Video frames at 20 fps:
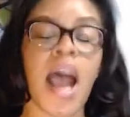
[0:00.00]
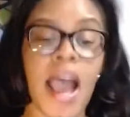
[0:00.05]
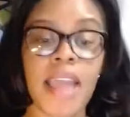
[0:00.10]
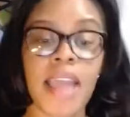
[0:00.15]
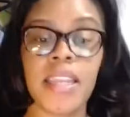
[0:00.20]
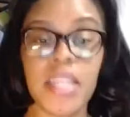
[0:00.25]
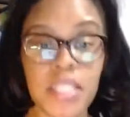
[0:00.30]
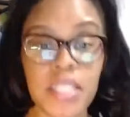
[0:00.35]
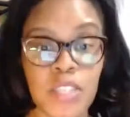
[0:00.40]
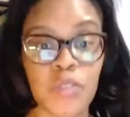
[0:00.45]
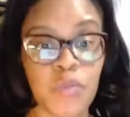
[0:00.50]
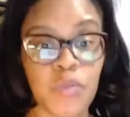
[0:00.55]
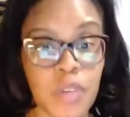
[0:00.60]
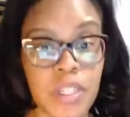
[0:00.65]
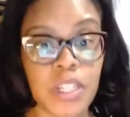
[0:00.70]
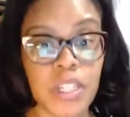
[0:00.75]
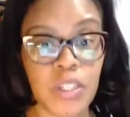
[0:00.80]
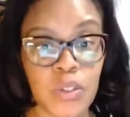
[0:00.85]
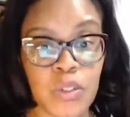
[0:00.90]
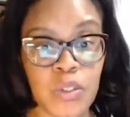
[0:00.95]
I need to
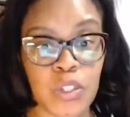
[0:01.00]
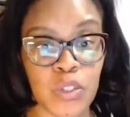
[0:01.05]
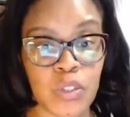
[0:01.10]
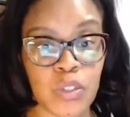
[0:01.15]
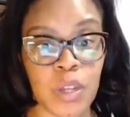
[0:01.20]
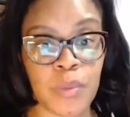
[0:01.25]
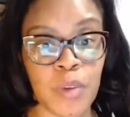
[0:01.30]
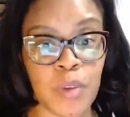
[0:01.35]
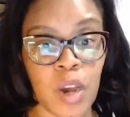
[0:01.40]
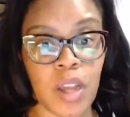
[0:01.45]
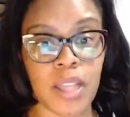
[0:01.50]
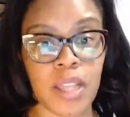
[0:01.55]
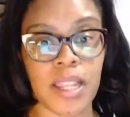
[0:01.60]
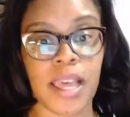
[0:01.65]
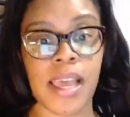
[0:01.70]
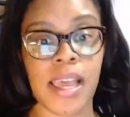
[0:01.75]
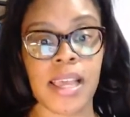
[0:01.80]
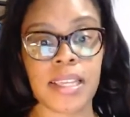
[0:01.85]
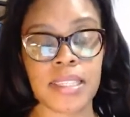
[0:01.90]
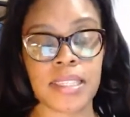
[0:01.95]
really do the StreamYard
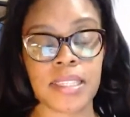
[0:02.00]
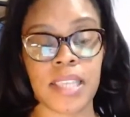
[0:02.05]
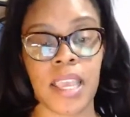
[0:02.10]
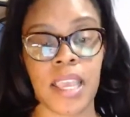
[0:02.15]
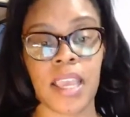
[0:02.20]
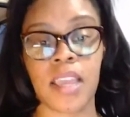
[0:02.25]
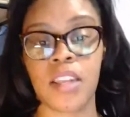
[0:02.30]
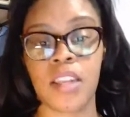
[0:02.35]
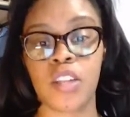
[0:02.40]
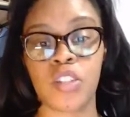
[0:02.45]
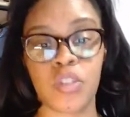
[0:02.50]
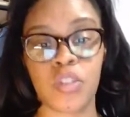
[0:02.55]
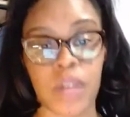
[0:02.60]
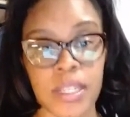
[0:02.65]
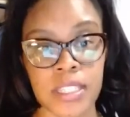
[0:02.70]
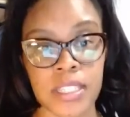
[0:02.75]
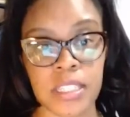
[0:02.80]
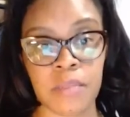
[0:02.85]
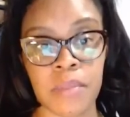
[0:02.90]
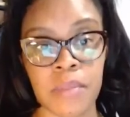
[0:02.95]
class. And
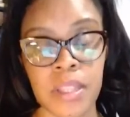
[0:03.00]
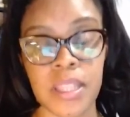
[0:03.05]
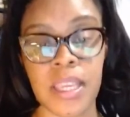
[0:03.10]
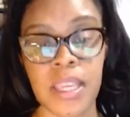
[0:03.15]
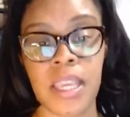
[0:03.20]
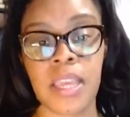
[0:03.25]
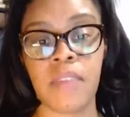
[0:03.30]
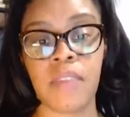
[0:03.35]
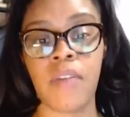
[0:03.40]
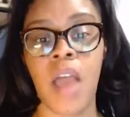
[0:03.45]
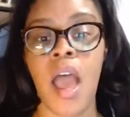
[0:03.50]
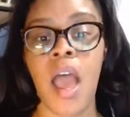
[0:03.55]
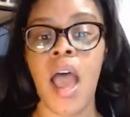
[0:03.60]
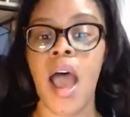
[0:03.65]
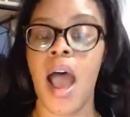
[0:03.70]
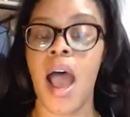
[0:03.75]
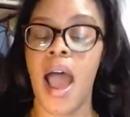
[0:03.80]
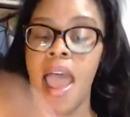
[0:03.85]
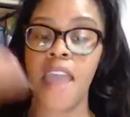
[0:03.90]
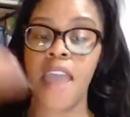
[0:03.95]
trust and believe,
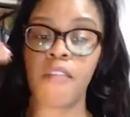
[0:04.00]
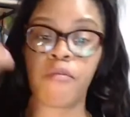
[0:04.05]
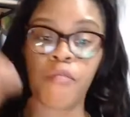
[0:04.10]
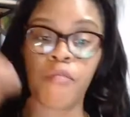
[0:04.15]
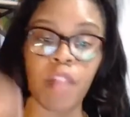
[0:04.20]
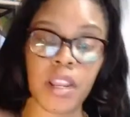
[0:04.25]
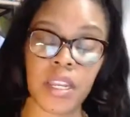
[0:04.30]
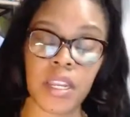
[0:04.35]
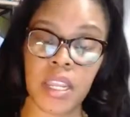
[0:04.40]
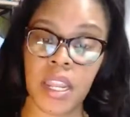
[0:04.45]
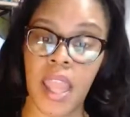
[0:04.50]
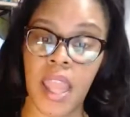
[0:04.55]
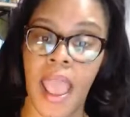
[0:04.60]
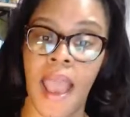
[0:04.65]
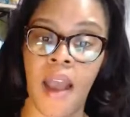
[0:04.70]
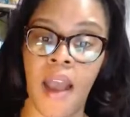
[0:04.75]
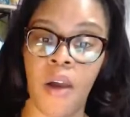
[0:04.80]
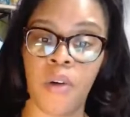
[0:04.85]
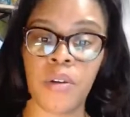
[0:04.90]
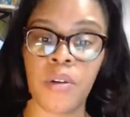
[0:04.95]
I have written it
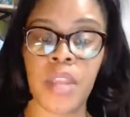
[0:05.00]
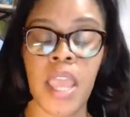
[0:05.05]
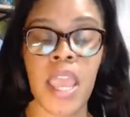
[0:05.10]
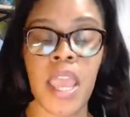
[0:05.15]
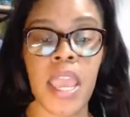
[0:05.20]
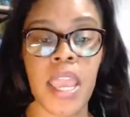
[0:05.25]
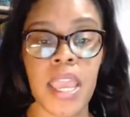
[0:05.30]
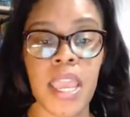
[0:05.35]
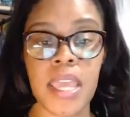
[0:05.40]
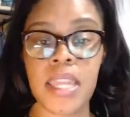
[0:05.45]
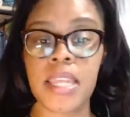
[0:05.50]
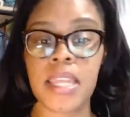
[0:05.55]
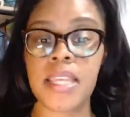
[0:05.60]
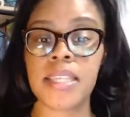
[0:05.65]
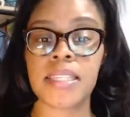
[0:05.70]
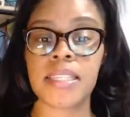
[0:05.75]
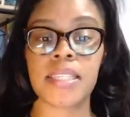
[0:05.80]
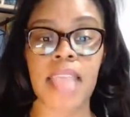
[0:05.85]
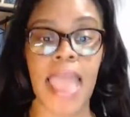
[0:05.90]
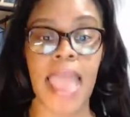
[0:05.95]
out. It
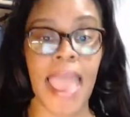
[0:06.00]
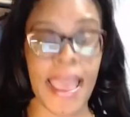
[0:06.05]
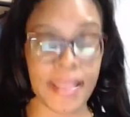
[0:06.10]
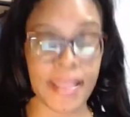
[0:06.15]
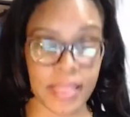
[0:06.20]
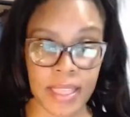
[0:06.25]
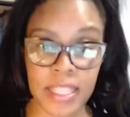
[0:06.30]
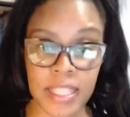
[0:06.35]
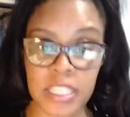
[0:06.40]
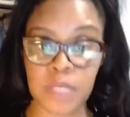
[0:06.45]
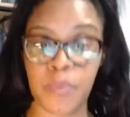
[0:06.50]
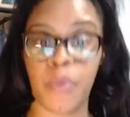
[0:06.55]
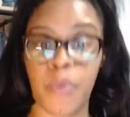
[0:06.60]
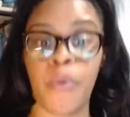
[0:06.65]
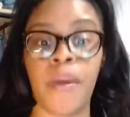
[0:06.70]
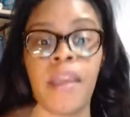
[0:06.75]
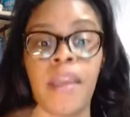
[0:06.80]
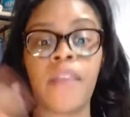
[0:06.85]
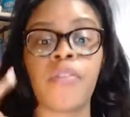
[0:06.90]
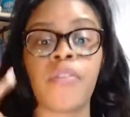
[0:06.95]
is, at this
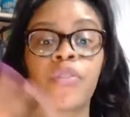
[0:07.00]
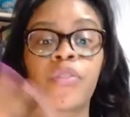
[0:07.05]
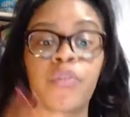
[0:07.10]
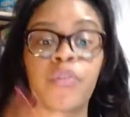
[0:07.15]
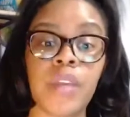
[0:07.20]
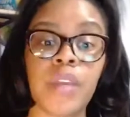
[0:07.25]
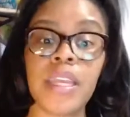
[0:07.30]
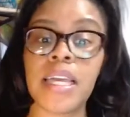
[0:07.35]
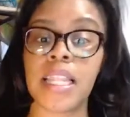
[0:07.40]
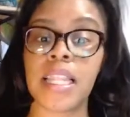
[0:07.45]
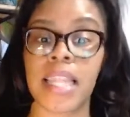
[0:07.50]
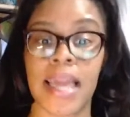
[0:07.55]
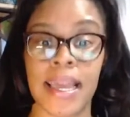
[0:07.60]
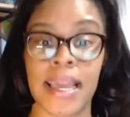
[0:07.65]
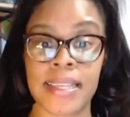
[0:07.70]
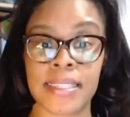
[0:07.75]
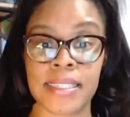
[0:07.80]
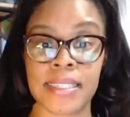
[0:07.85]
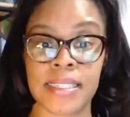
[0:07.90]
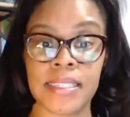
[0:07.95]
point, 3
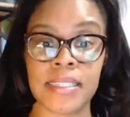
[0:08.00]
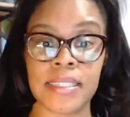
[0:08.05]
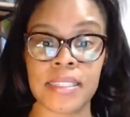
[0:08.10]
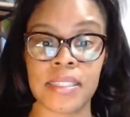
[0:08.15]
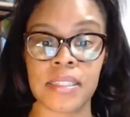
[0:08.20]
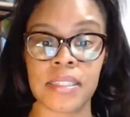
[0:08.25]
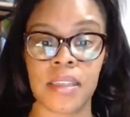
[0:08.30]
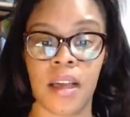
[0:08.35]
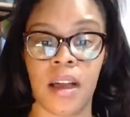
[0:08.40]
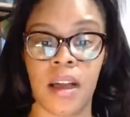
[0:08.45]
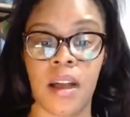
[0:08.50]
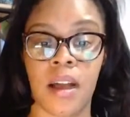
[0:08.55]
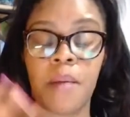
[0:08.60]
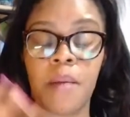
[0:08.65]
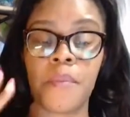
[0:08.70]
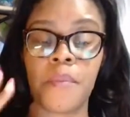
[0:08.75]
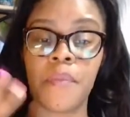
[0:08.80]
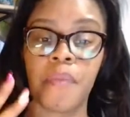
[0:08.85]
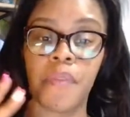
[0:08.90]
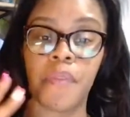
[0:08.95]
classes
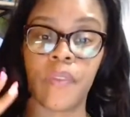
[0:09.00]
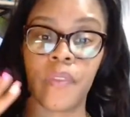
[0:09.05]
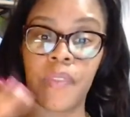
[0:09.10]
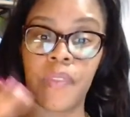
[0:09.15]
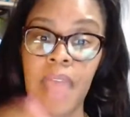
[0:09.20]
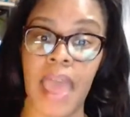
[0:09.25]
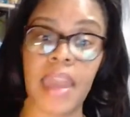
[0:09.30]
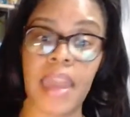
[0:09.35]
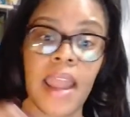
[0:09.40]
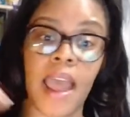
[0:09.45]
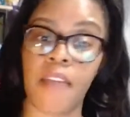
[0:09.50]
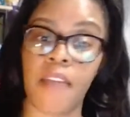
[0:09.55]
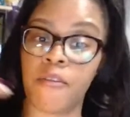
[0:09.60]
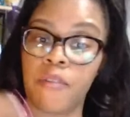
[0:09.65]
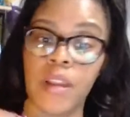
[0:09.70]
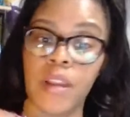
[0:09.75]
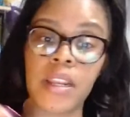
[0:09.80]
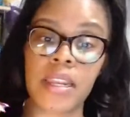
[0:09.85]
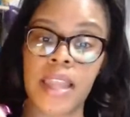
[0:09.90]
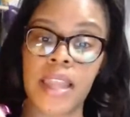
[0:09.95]
that I've
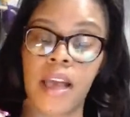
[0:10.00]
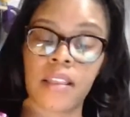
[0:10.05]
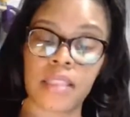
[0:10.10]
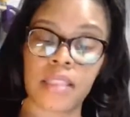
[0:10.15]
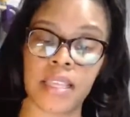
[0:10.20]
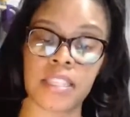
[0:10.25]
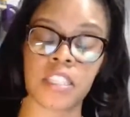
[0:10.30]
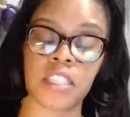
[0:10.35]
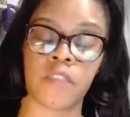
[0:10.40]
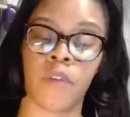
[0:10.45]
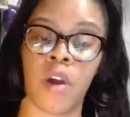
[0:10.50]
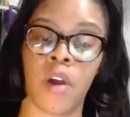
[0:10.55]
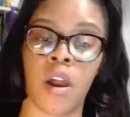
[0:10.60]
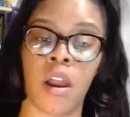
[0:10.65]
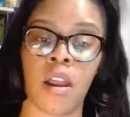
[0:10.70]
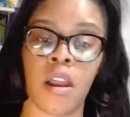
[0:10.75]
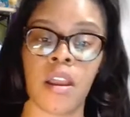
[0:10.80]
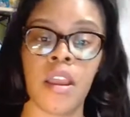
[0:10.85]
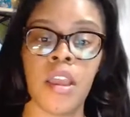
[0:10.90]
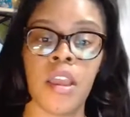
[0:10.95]
written out thus
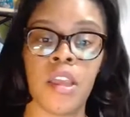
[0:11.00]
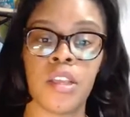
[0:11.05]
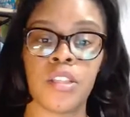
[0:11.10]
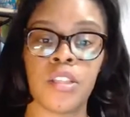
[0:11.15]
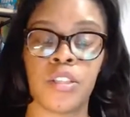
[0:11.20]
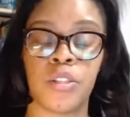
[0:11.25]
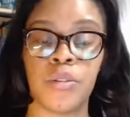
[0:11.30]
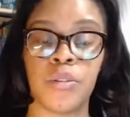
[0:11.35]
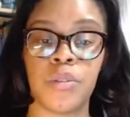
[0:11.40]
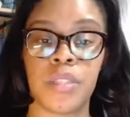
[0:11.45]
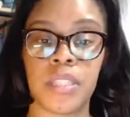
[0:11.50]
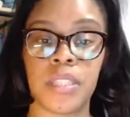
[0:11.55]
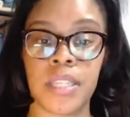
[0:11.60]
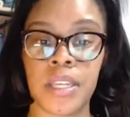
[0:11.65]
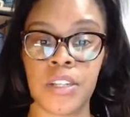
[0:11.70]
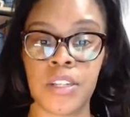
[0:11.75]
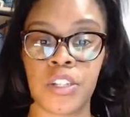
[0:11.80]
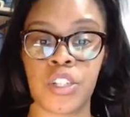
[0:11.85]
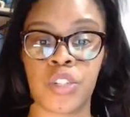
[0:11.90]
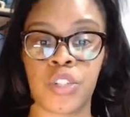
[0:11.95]
far to
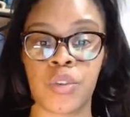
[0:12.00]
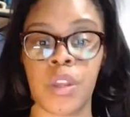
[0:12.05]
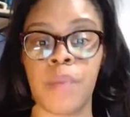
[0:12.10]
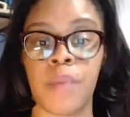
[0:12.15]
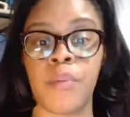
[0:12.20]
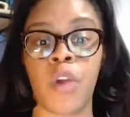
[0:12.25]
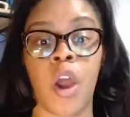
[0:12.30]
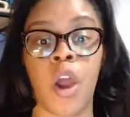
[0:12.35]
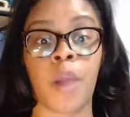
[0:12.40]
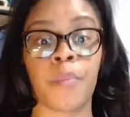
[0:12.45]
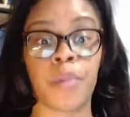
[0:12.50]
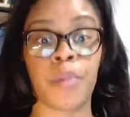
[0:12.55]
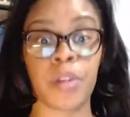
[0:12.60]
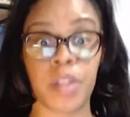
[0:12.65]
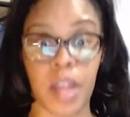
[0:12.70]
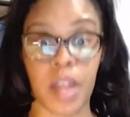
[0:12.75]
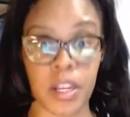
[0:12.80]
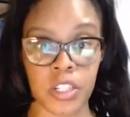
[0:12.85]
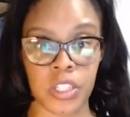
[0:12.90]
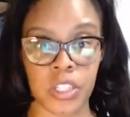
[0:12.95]
teach StreamYard
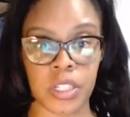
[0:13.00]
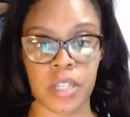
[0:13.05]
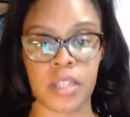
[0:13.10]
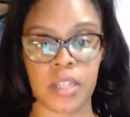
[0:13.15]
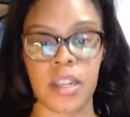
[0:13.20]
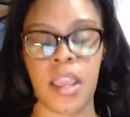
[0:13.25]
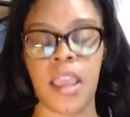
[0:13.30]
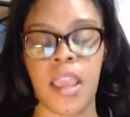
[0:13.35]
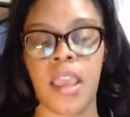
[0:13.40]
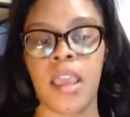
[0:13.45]
production.